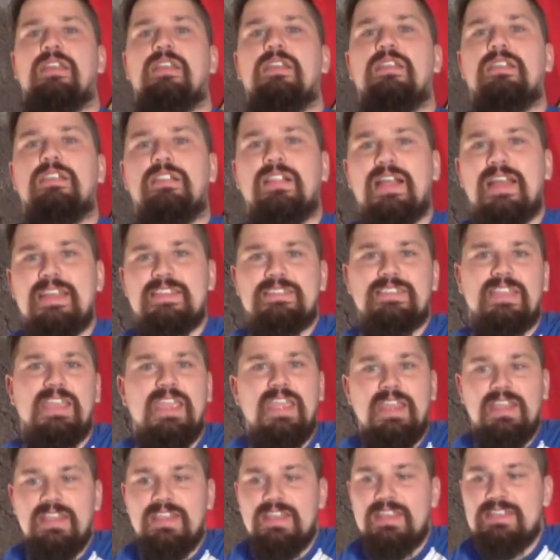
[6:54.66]
glass
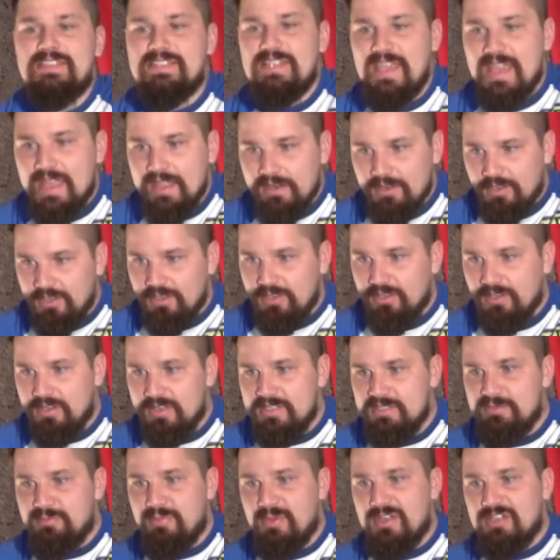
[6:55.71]
cannon attacker,
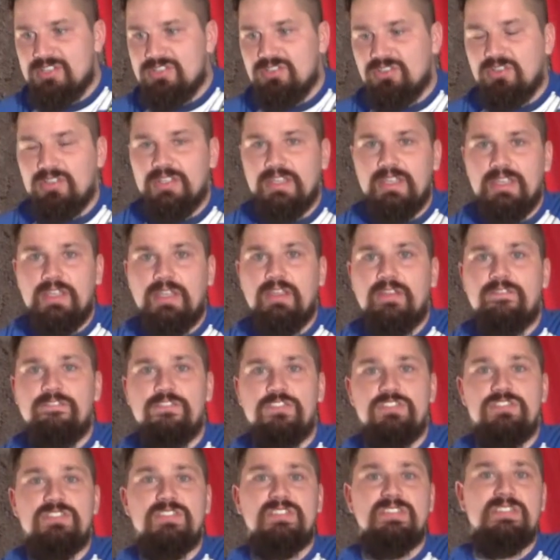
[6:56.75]
especially
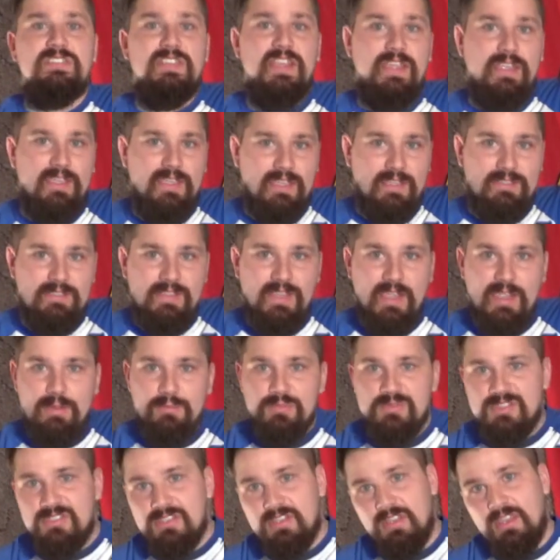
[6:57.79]
versus psychic
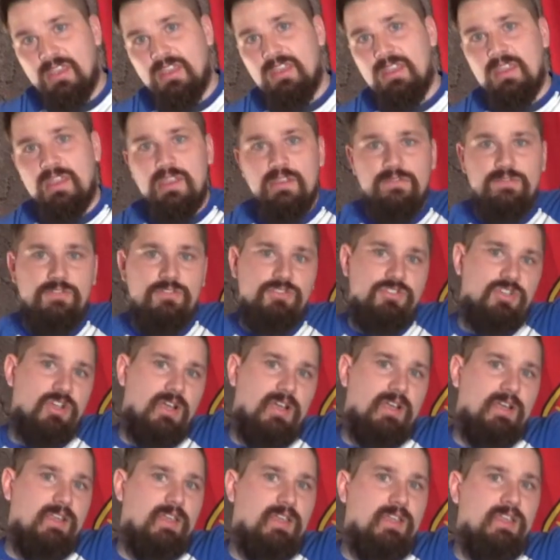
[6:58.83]
types. If you're
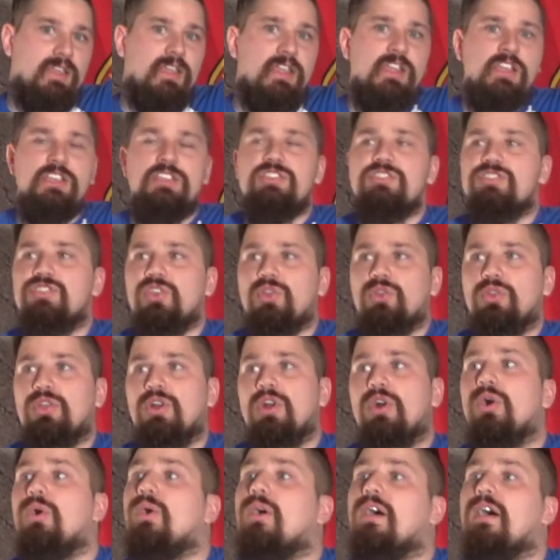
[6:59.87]
trying to
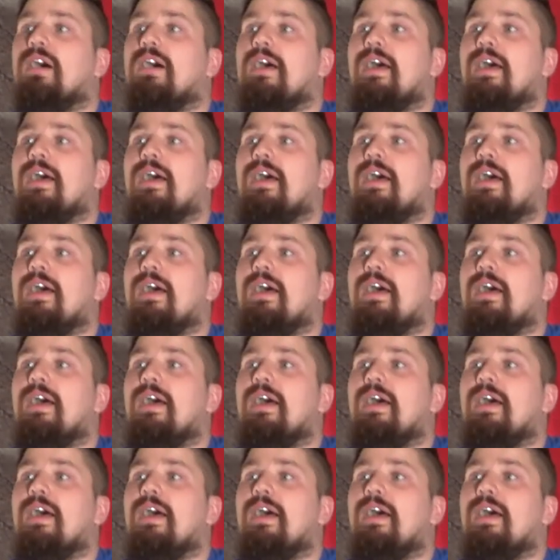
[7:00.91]
solo a